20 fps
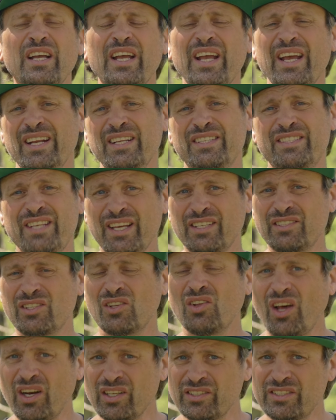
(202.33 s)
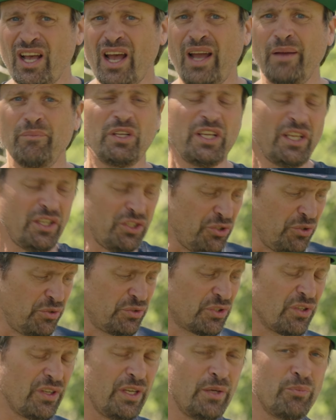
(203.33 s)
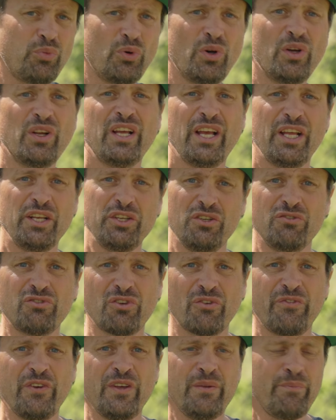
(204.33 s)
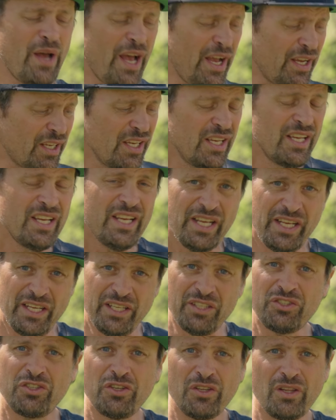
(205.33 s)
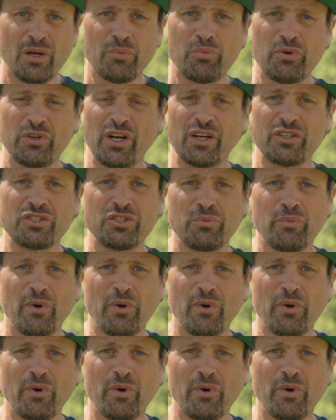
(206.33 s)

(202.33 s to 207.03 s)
and it takes a lot of time to get user input and user feedback into their production